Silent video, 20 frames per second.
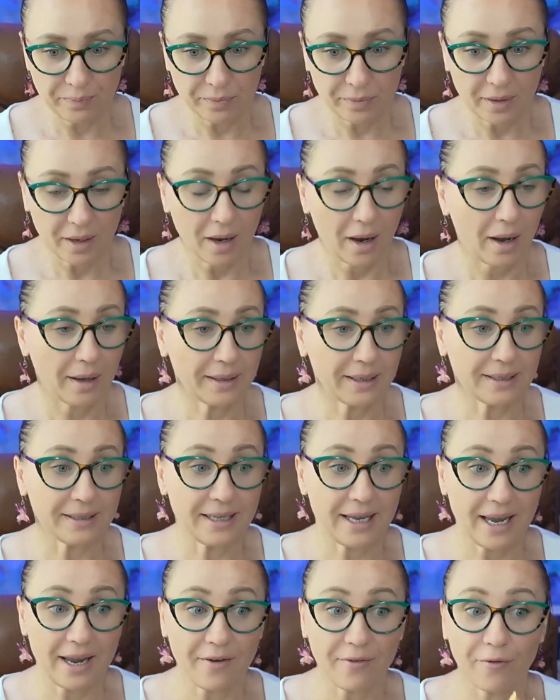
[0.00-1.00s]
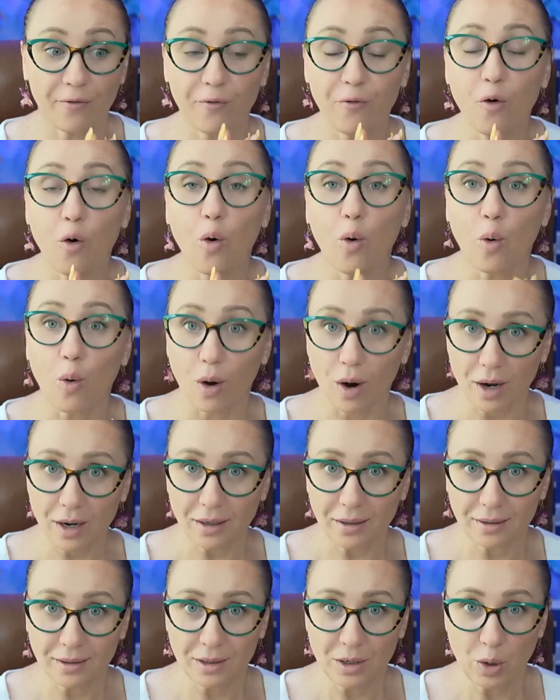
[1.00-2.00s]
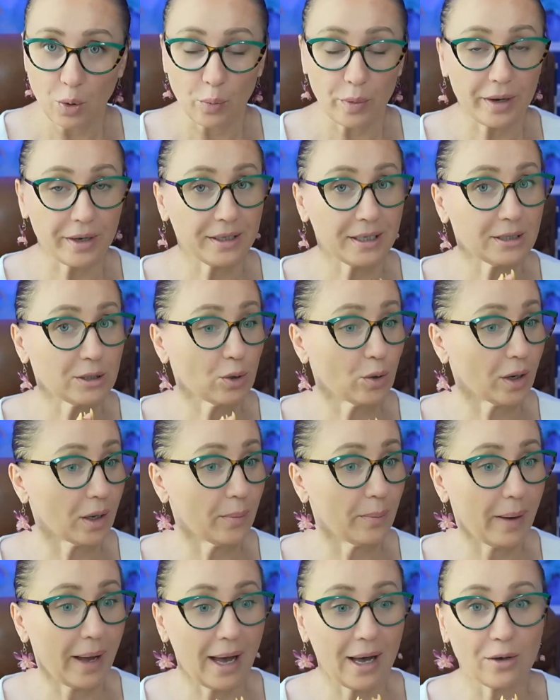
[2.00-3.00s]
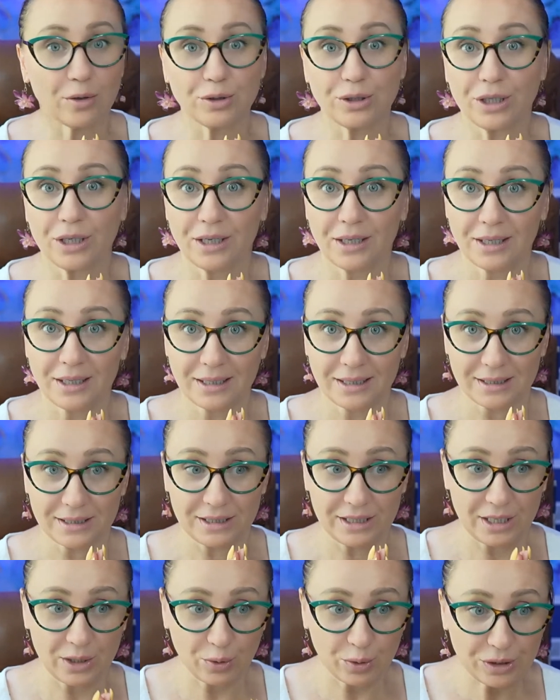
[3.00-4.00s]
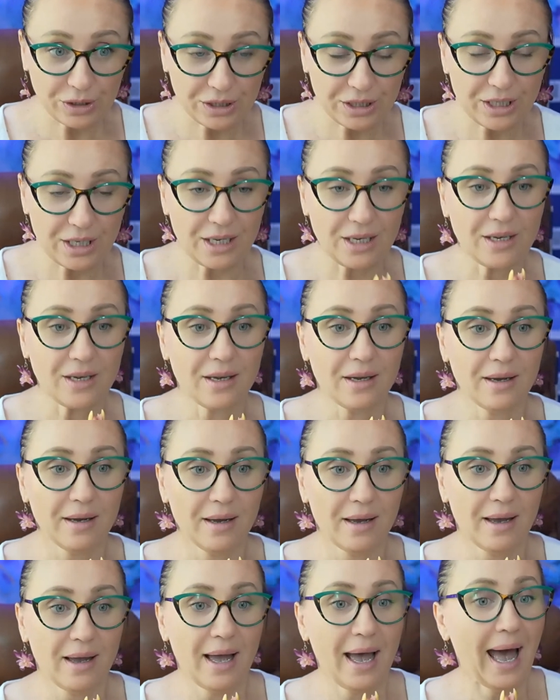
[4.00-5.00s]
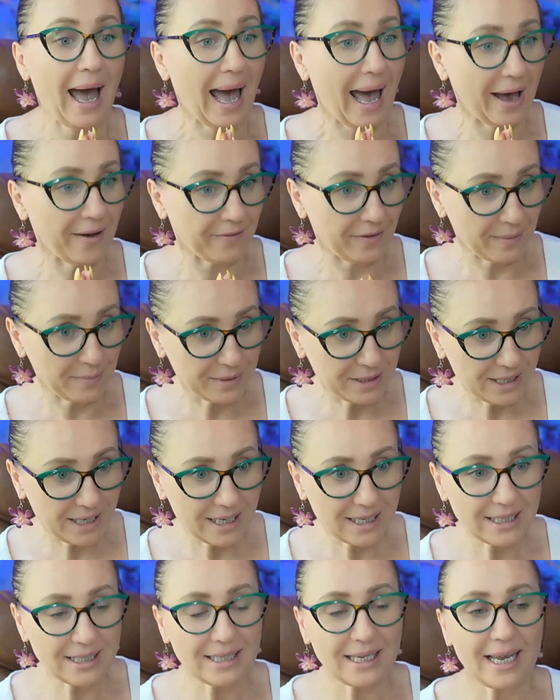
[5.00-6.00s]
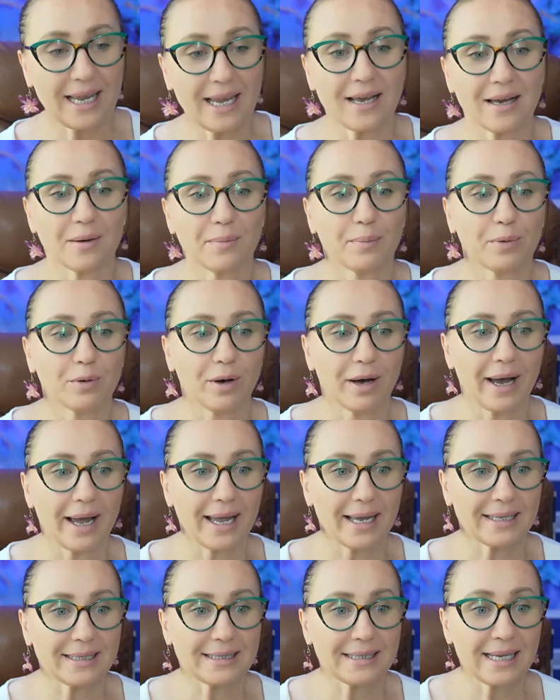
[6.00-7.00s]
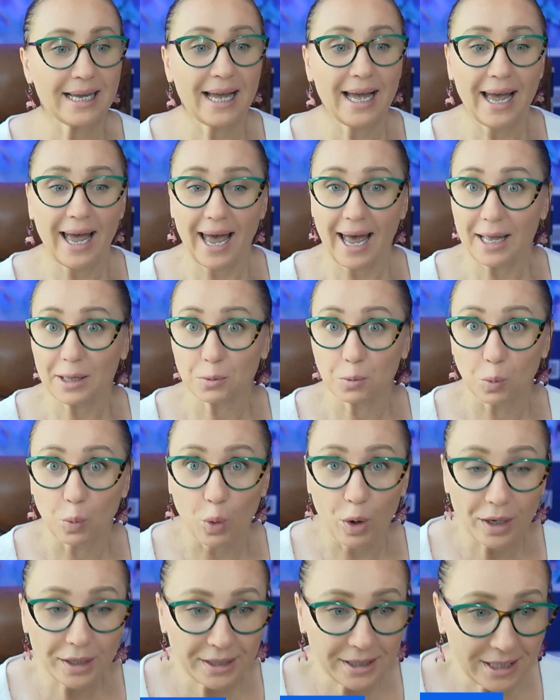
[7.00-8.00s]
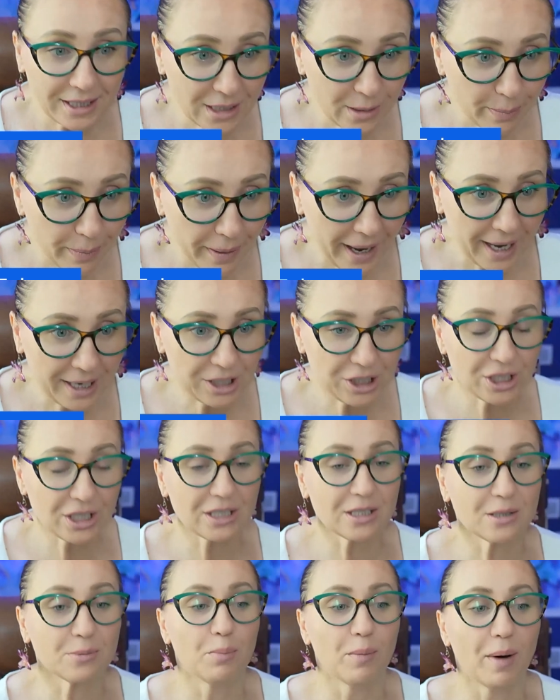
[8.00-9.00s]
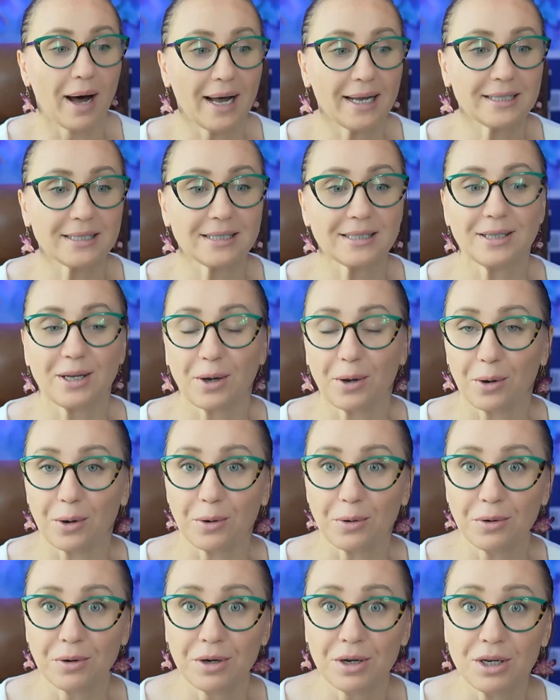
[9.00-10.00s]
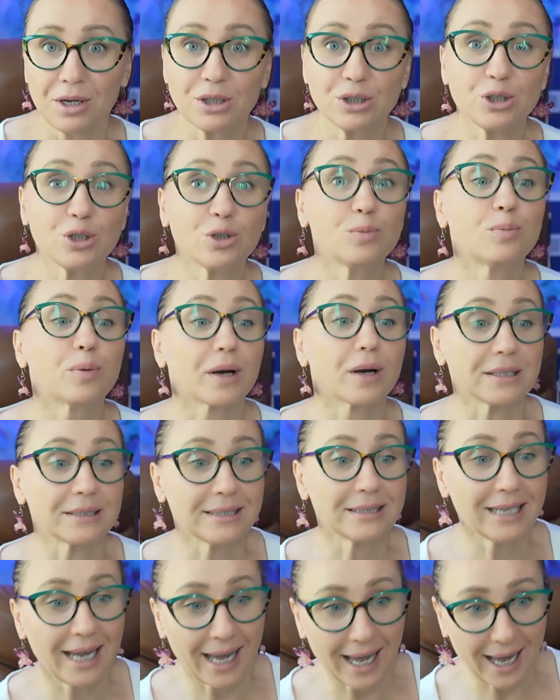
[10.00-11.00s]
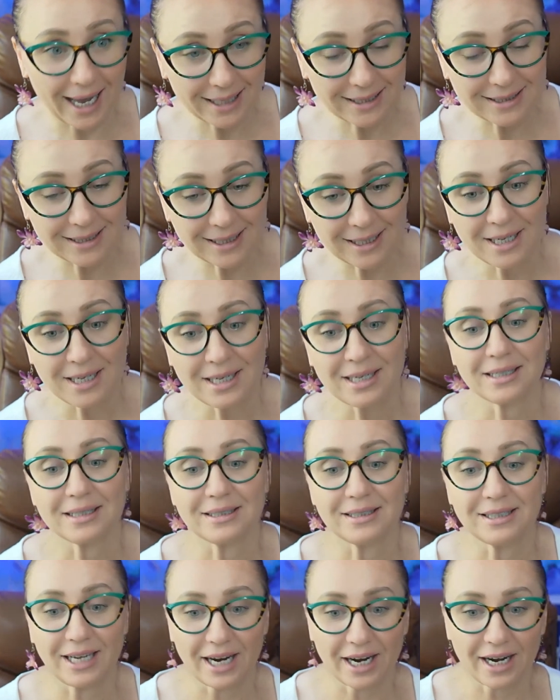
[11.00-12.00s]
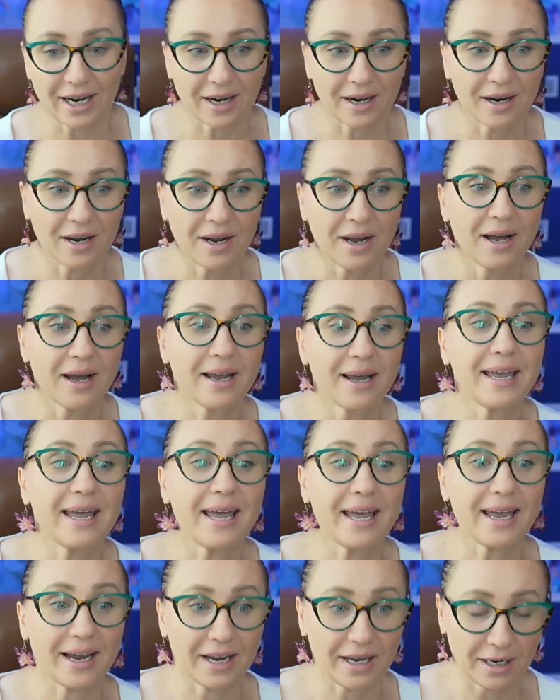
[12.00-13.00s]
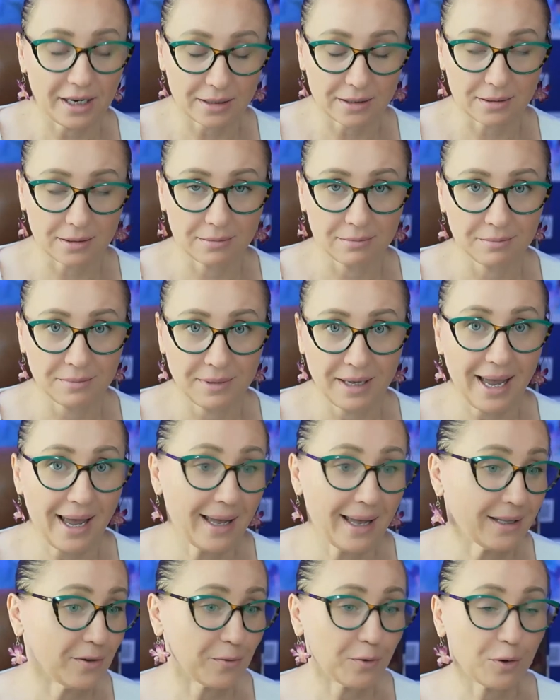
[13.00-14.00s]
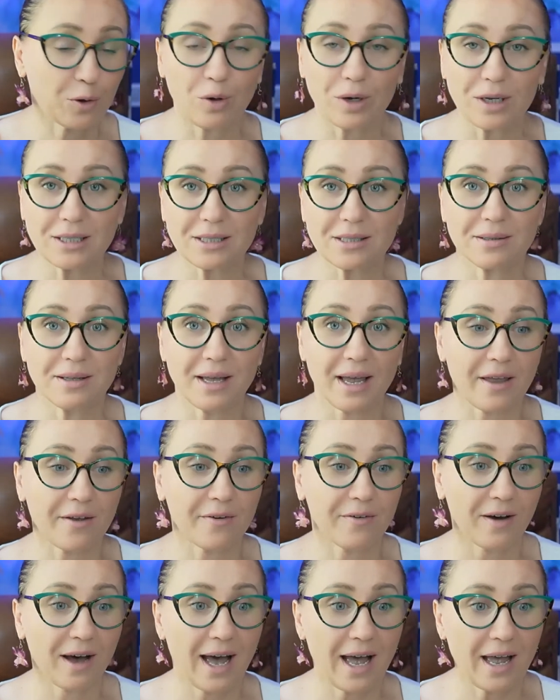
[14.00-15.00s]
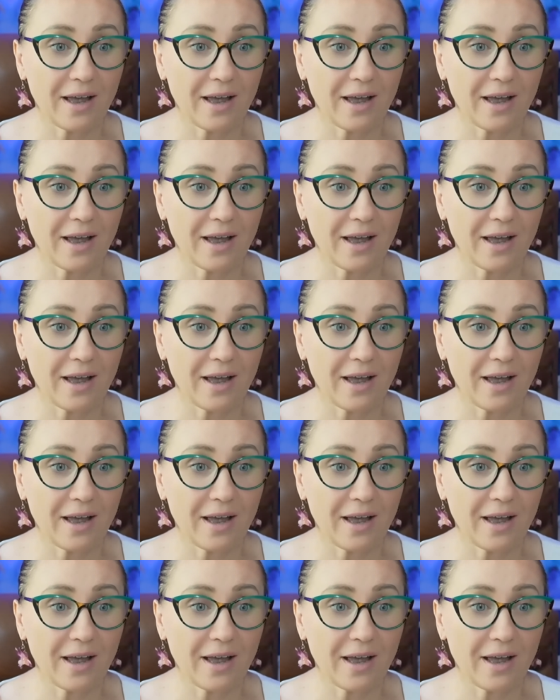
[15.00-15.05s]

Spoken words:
On a day four, we're gonna talk about DOT, FMCSA compliance, and what dispatchers must know to protect their carriers. And of course, day five